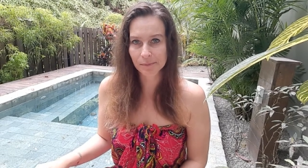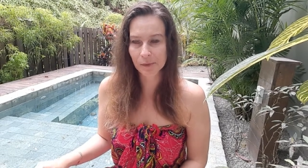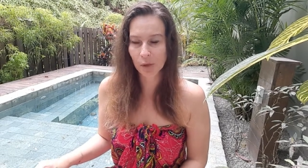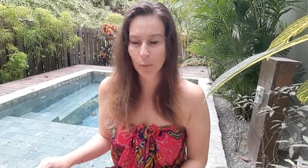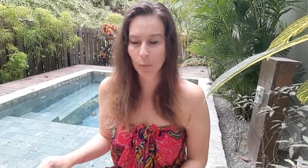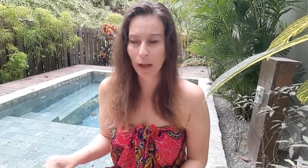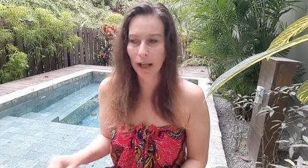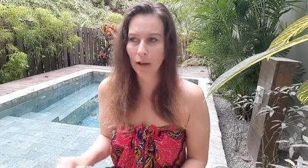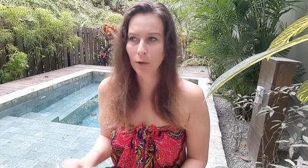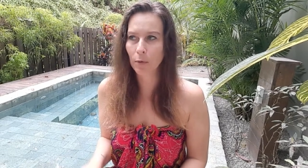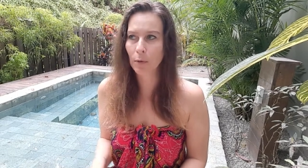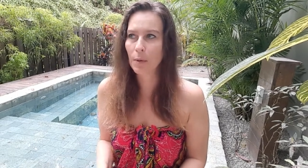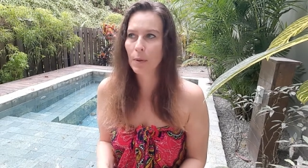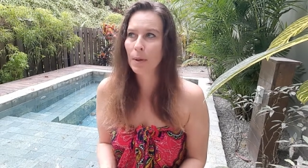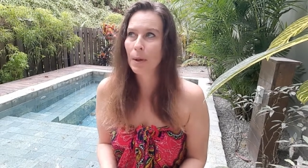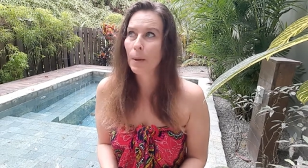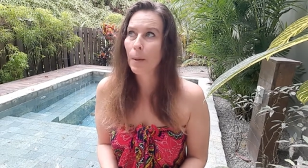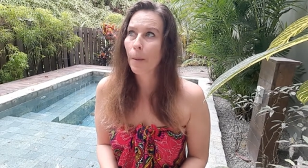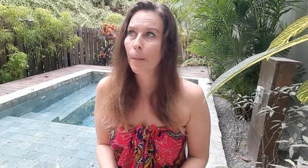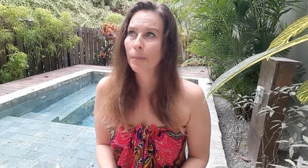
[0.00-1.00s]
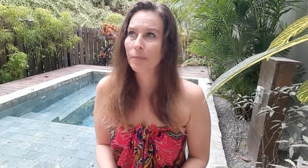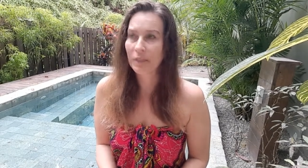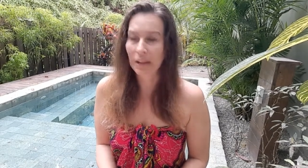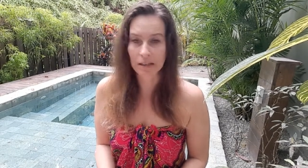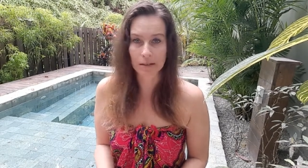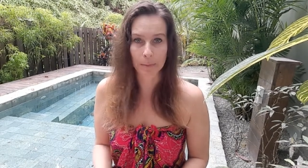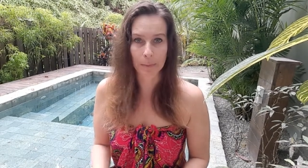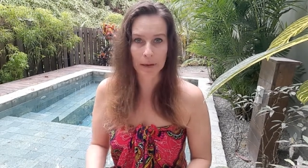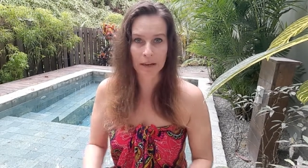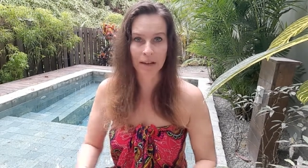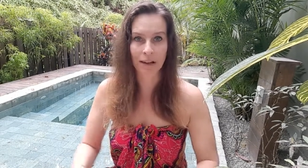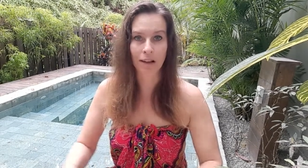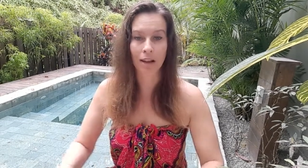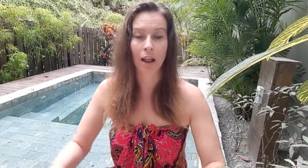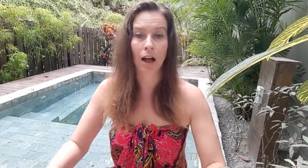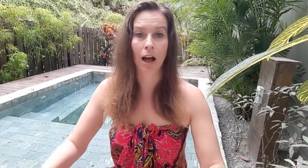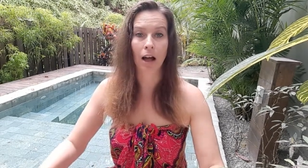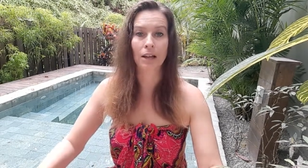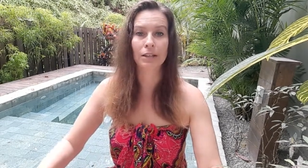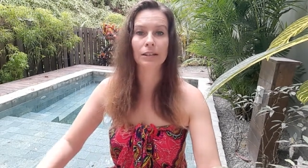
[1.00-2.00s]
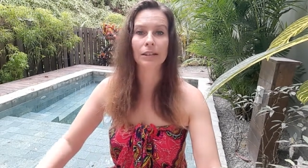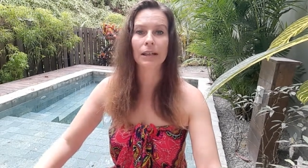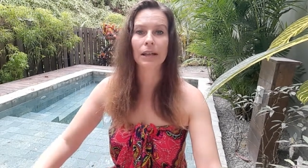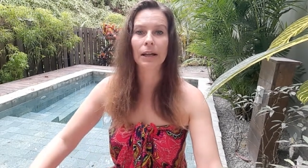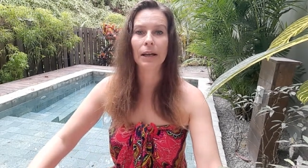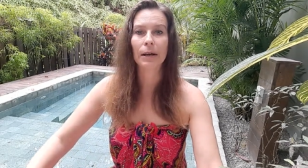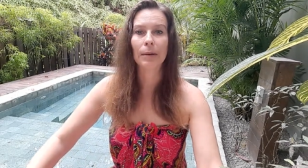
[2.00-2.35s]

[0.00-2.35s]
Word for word: wow, there's been a lot,